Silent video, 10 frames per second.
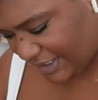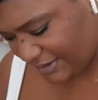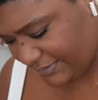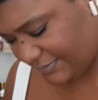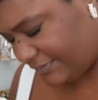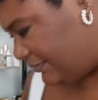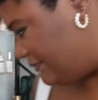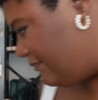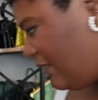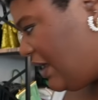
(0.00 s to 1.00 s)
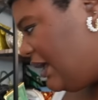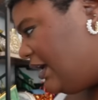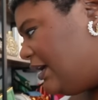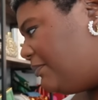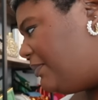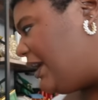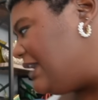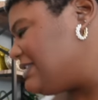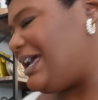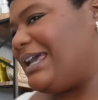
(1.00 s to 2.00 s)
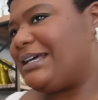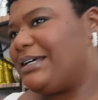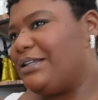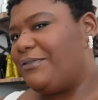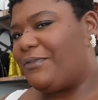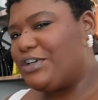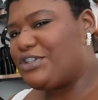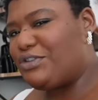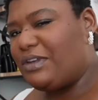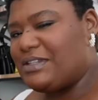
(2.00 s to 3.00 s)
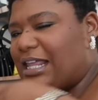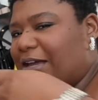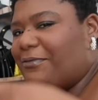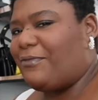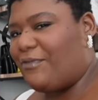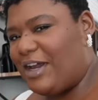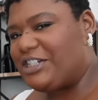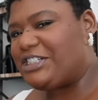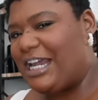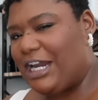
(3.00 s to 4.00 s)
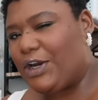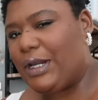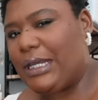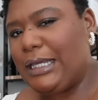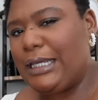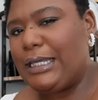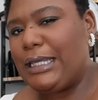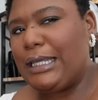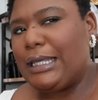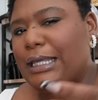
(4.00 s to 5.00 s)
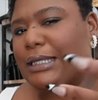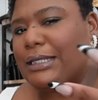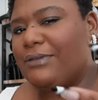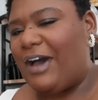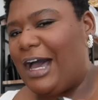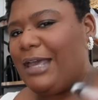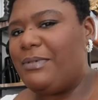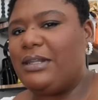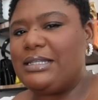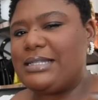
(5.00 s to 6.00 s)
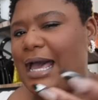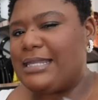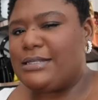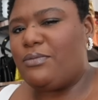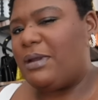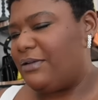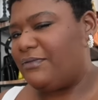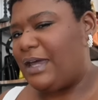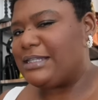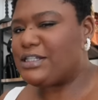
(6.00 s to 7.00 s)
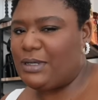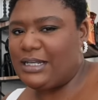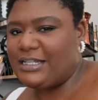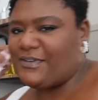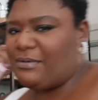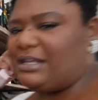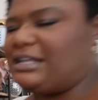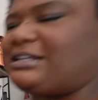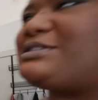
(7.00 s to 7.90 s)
fine, but it's like the first two gives it like a fresh airy vibe, and this adds a little bit of like sweetness femininity